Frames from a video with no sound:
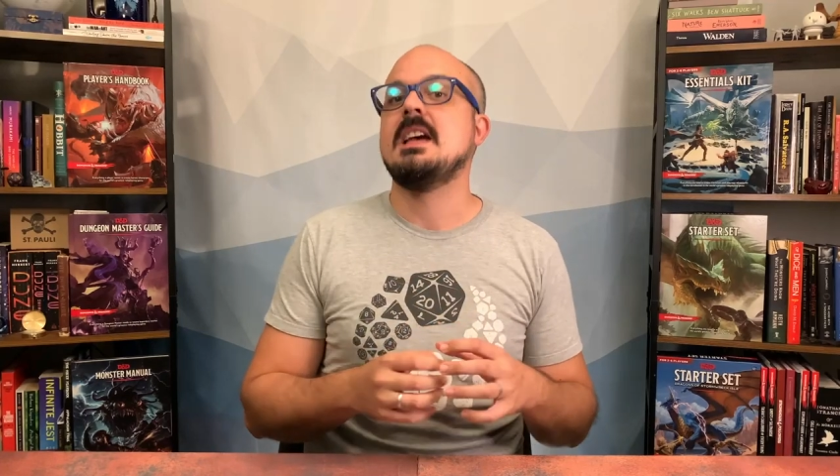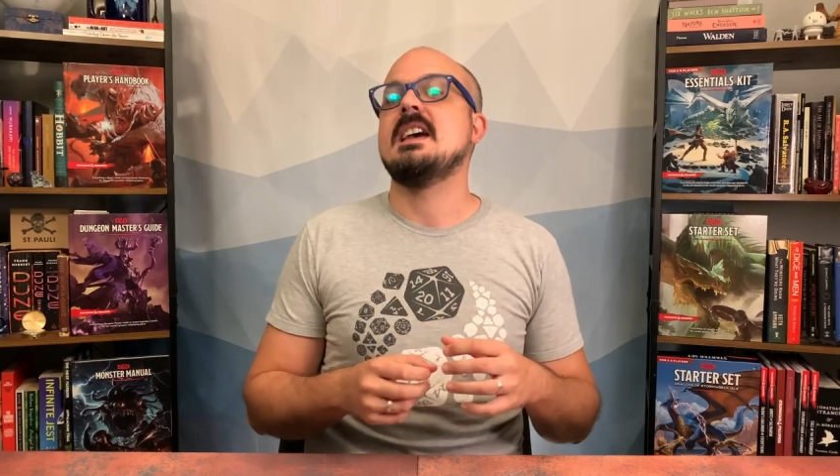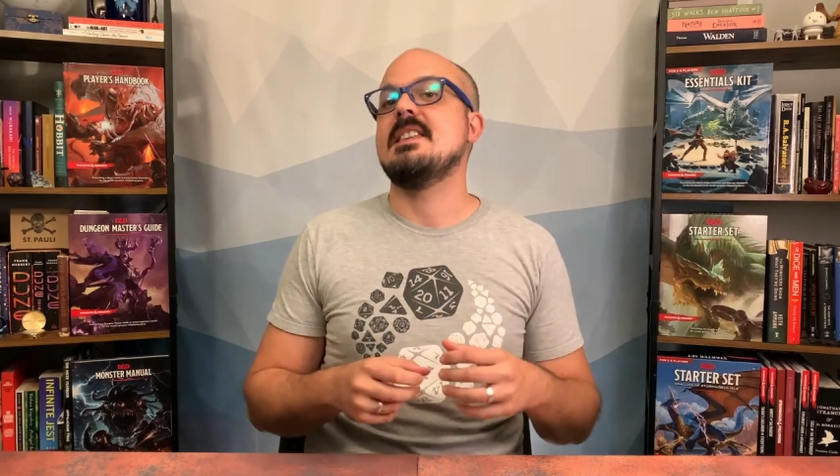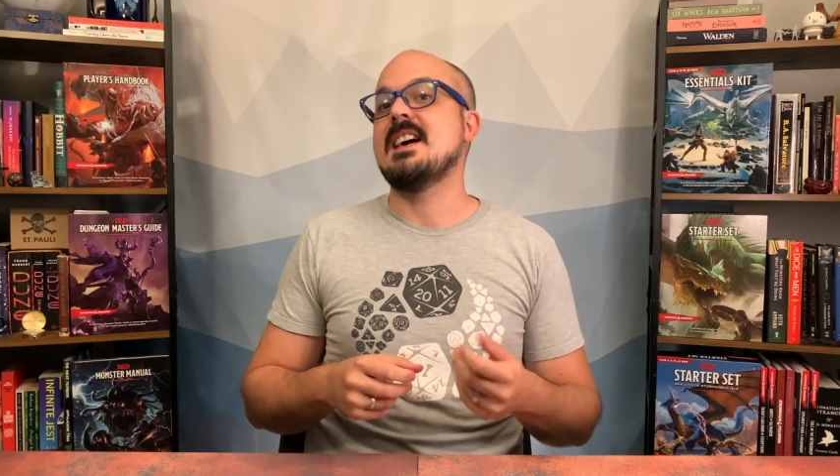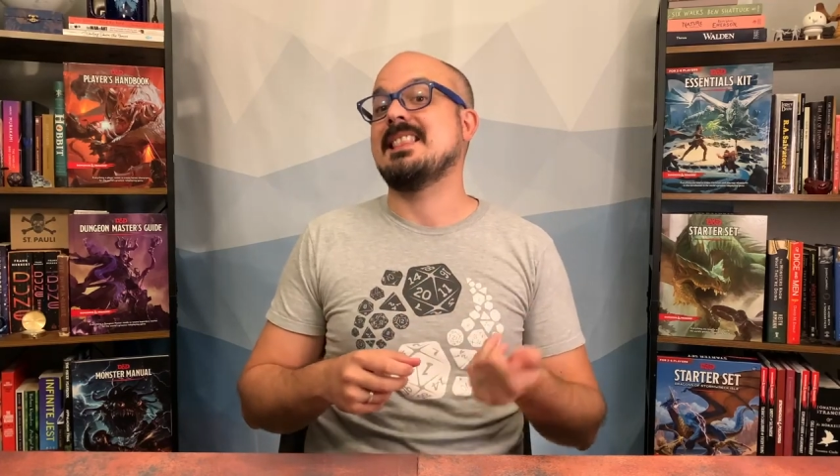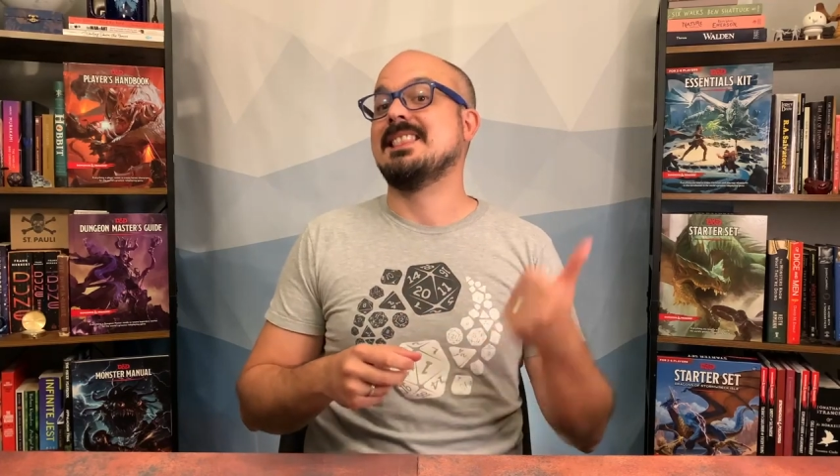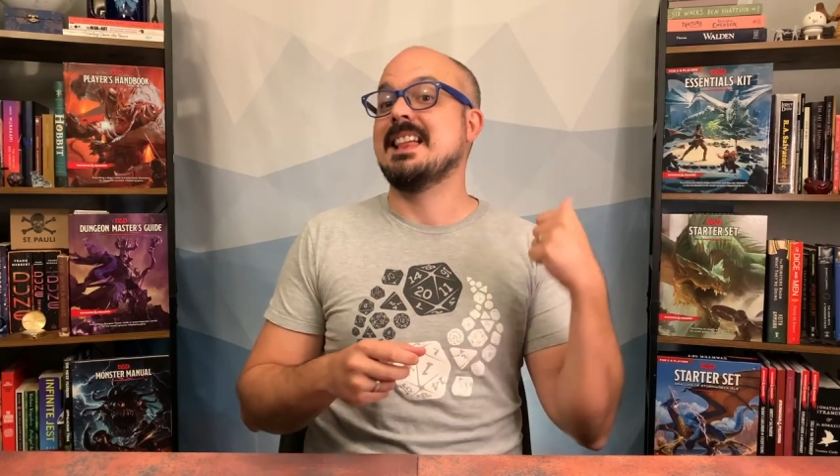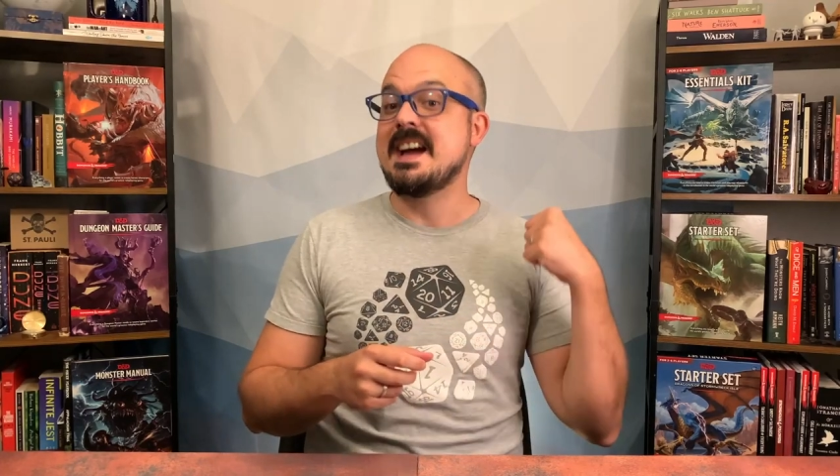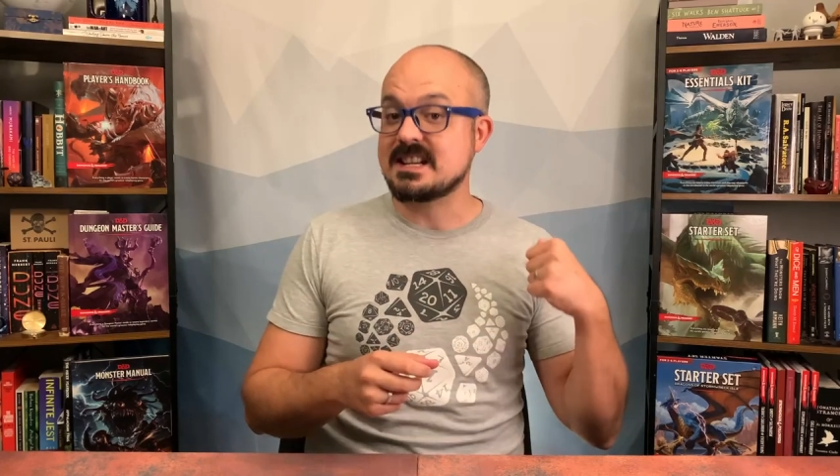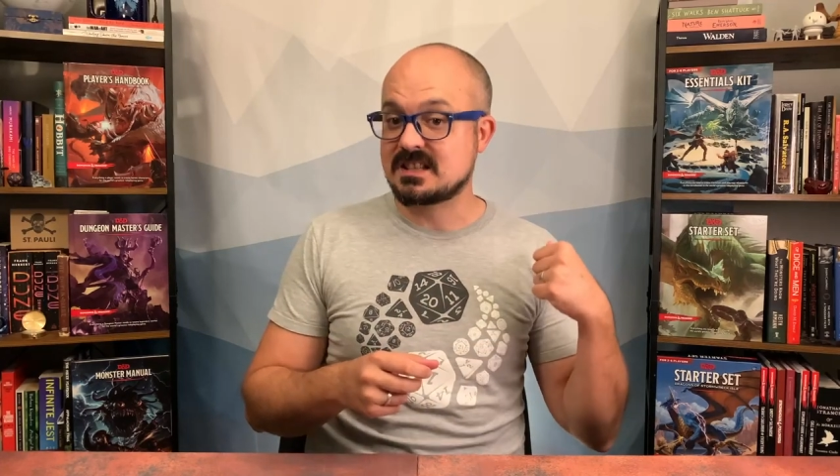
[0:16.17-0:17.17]
in that
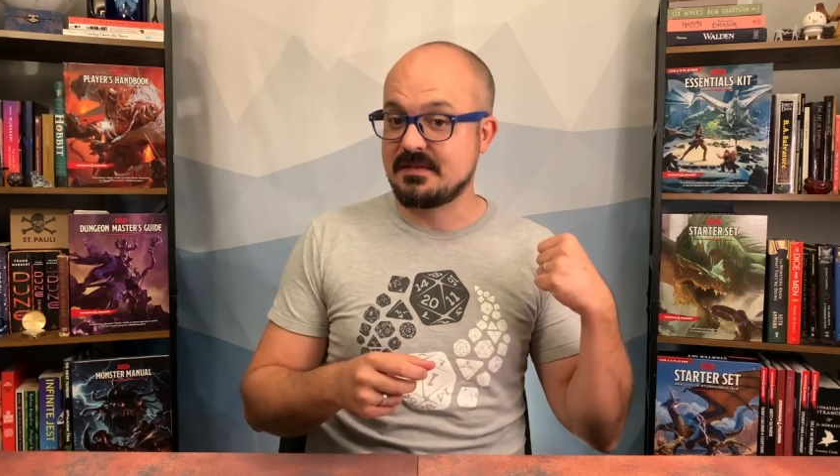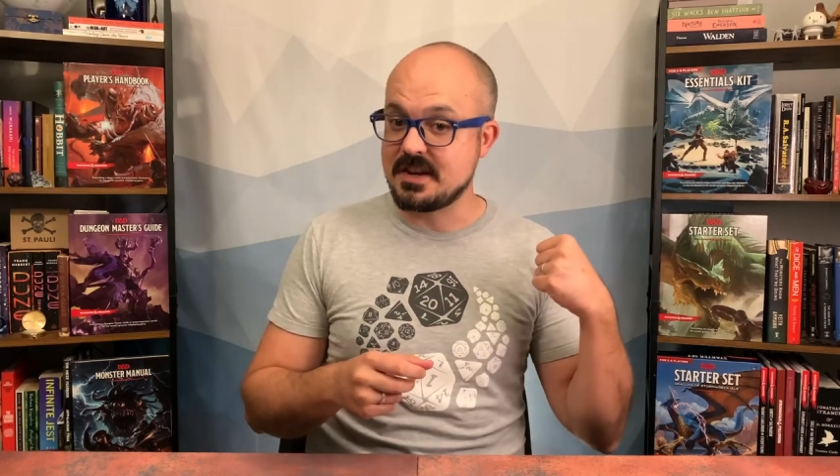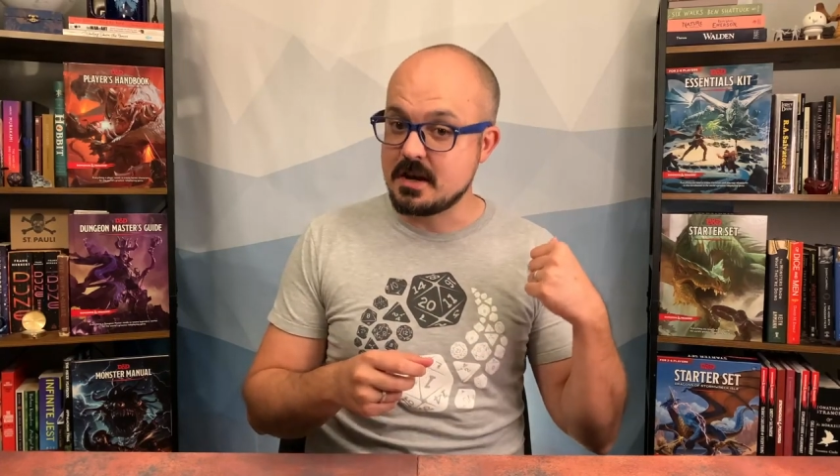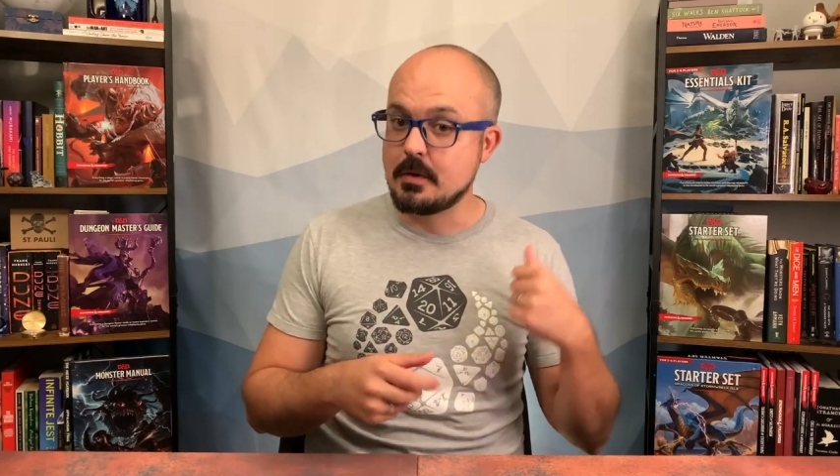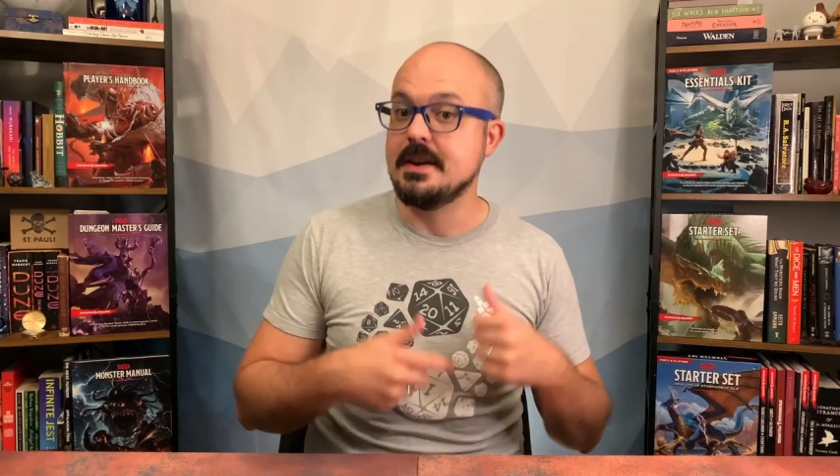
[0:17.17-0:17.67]
last video,